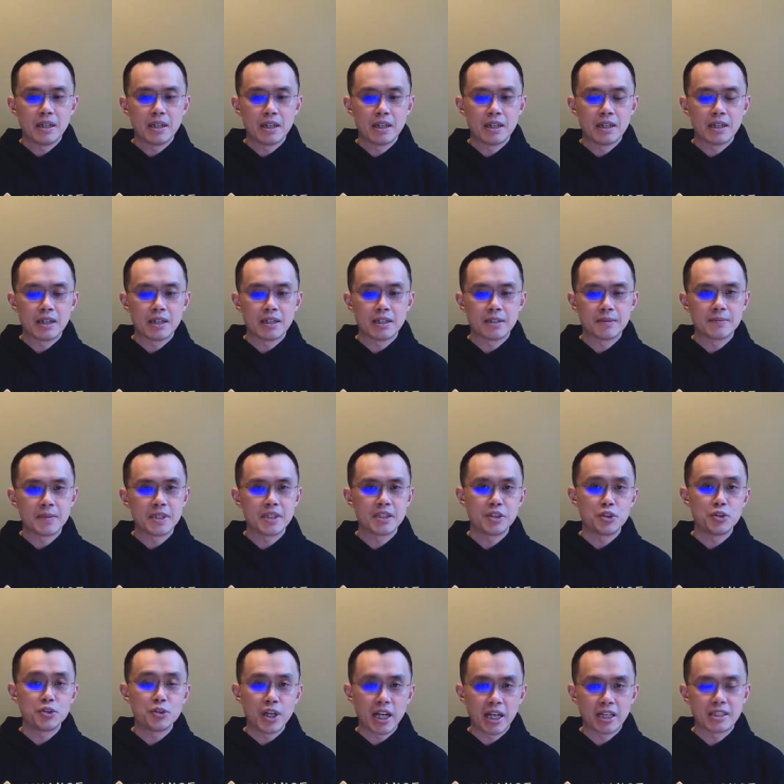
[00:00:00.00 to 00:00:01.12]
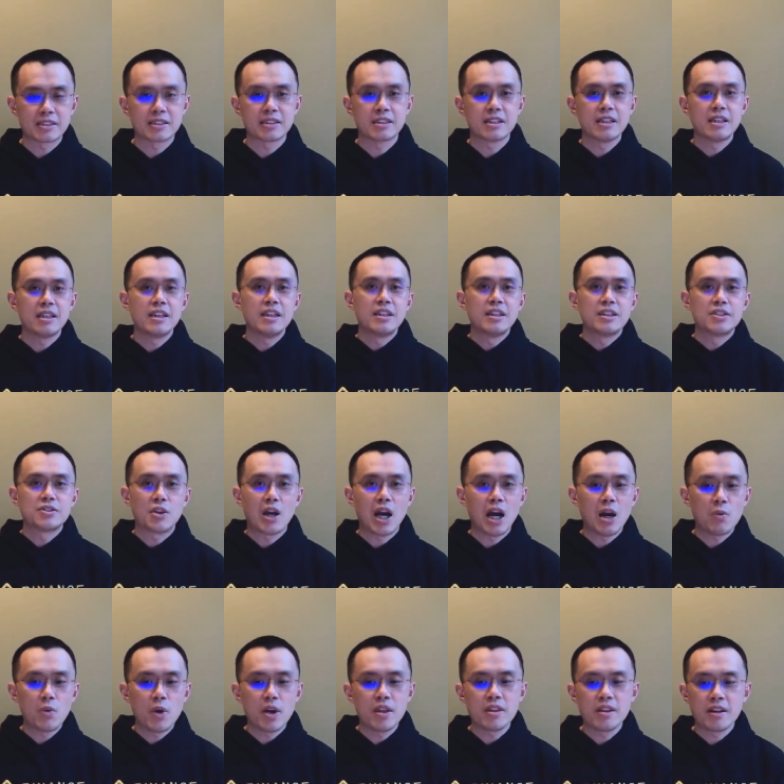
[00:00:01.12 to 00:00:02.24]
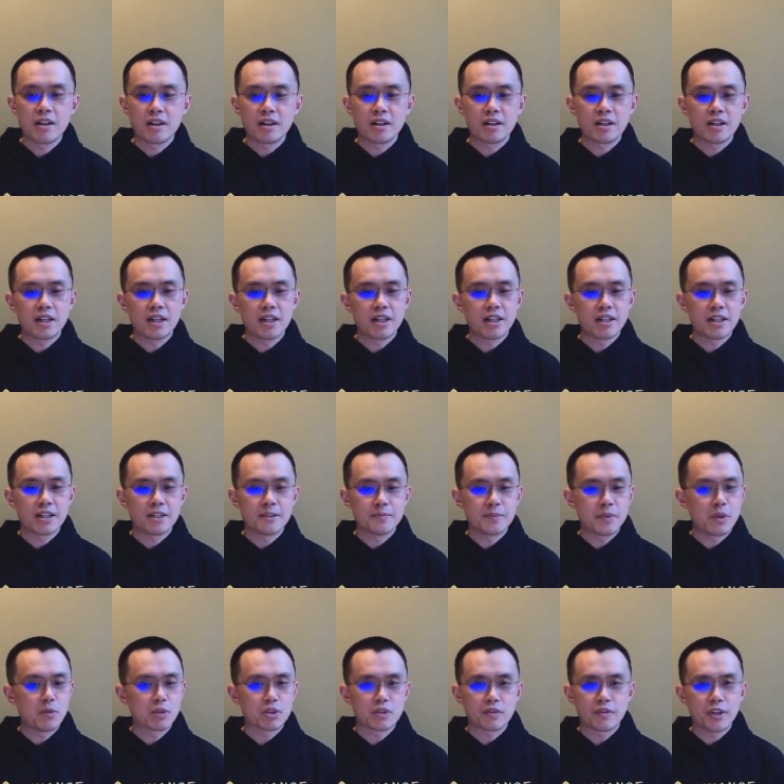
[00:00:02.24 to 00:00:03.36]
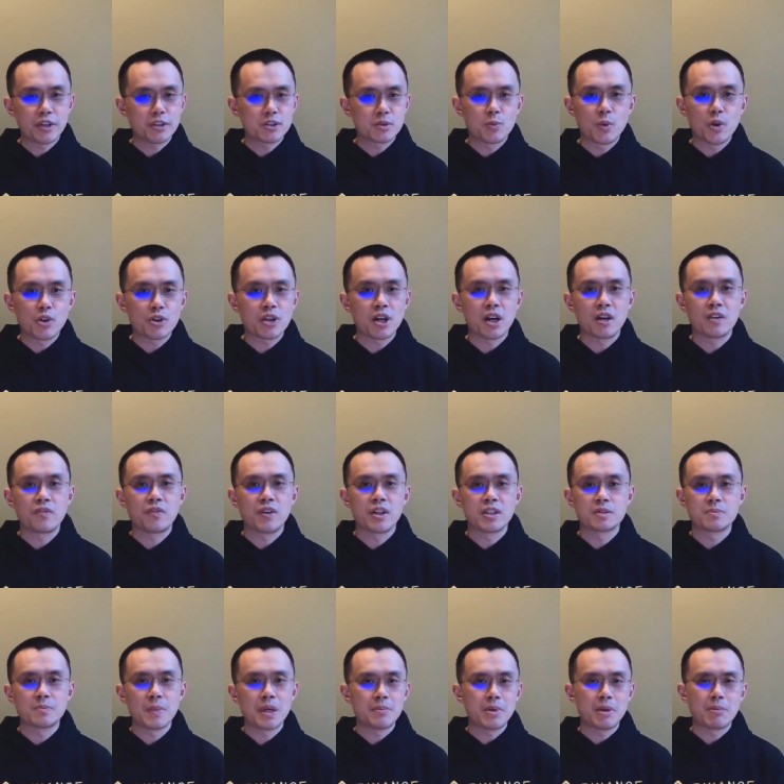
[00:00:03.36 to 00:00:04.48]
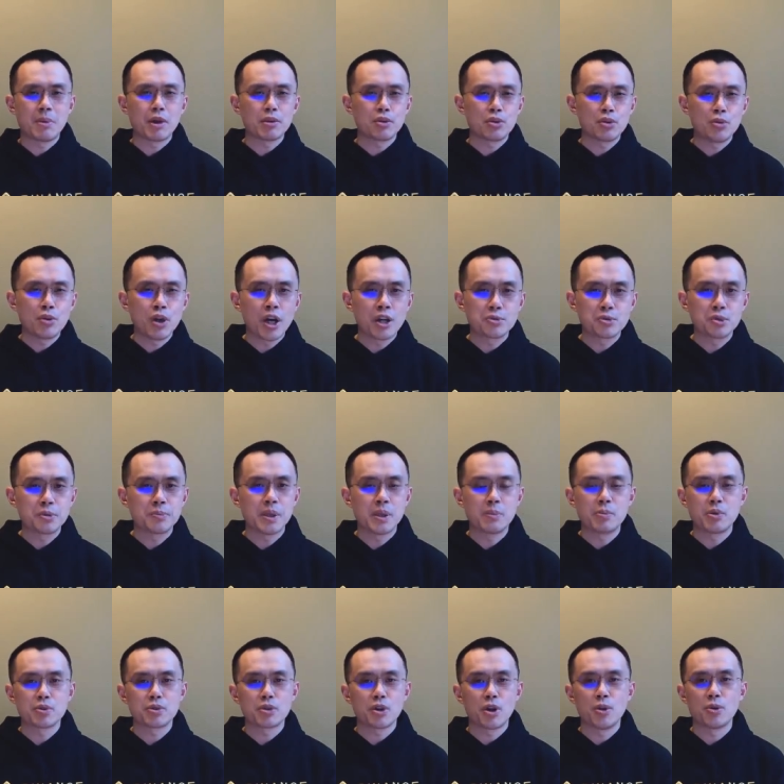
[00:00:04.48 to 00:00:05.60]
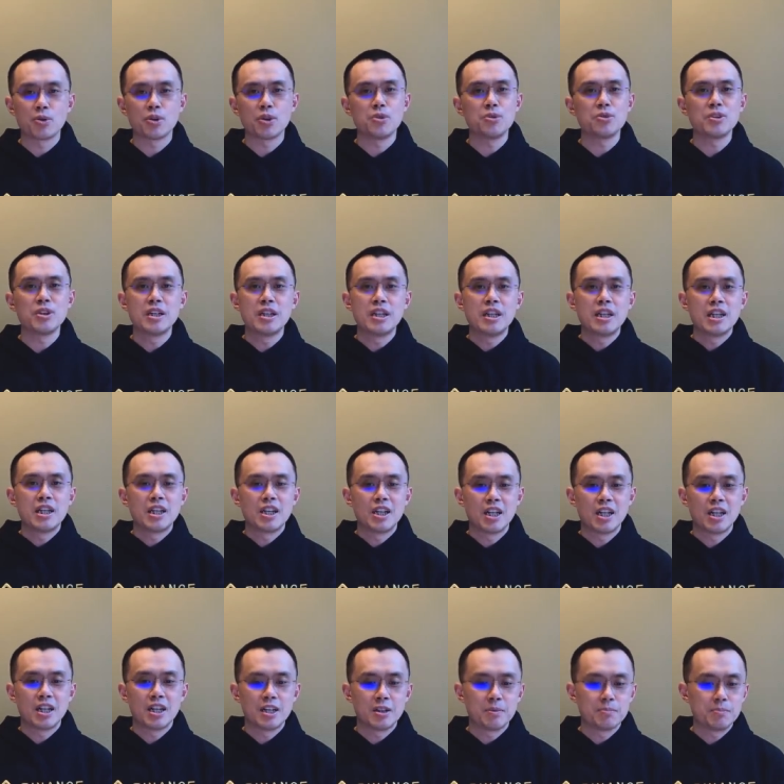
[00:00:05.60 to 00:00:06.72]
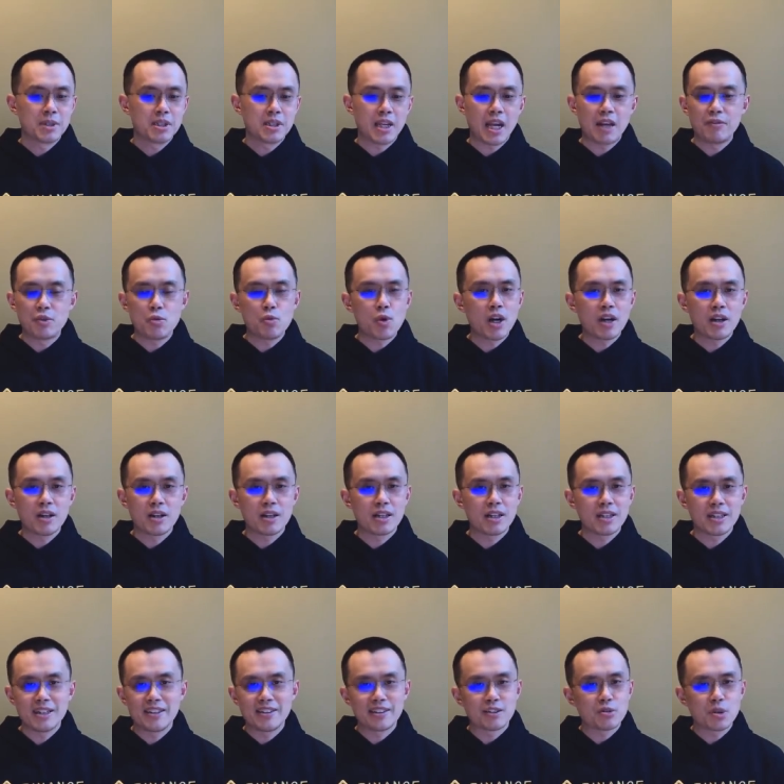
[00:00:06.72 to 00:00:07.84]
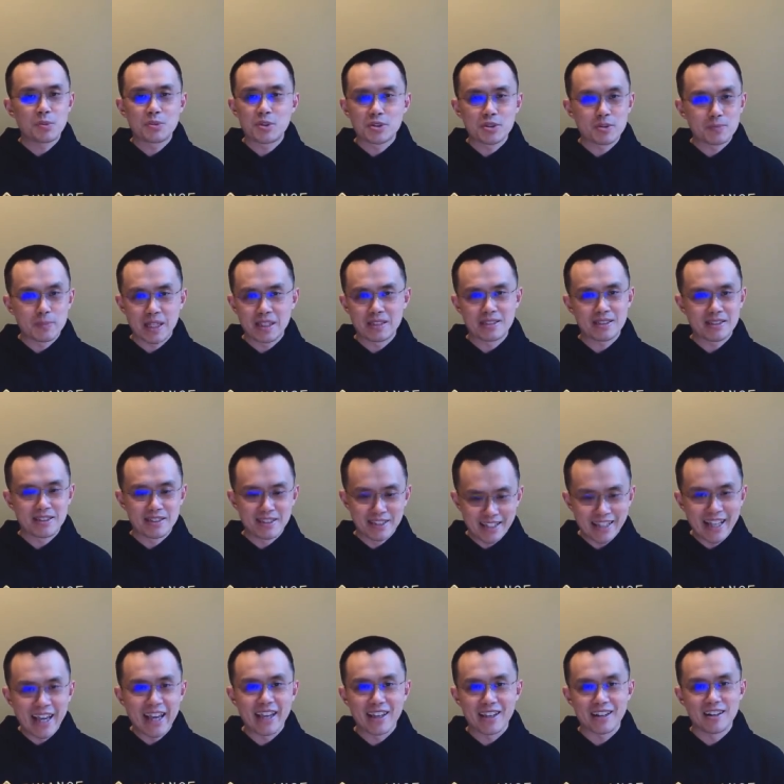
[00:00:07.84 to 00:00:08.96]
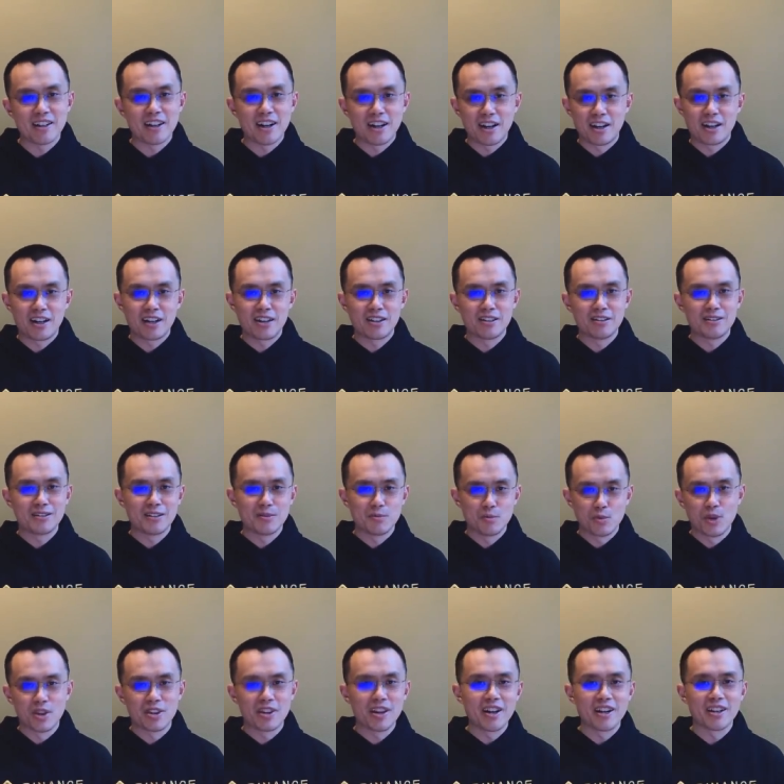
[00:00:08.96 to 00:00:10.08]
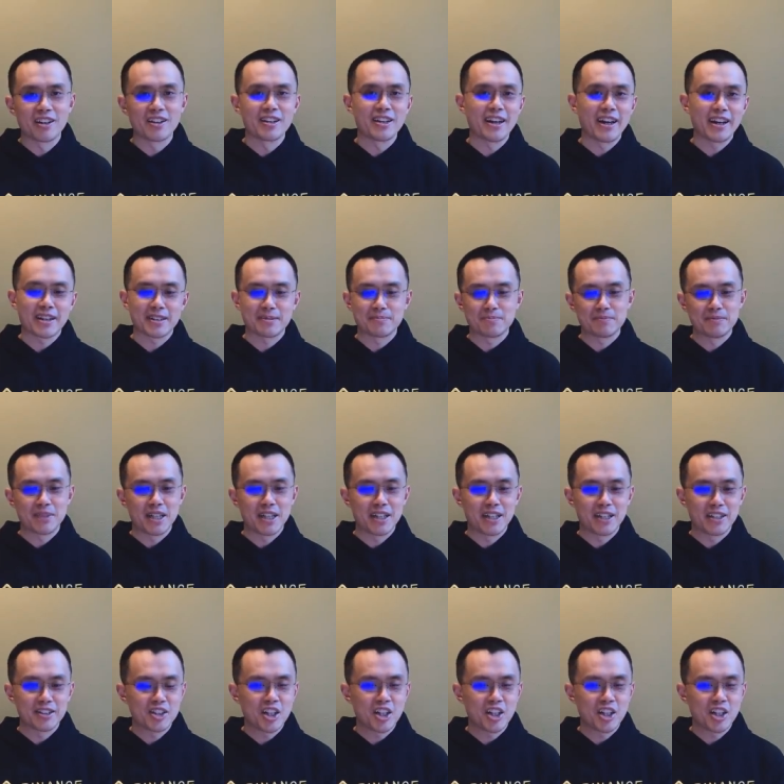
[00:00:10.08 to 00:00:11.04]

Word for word: um, in the US. So I went there. Um, it was a very small conference, maybe about 200 people total. Um, but everyone in the crypto space today are were there. Like uh,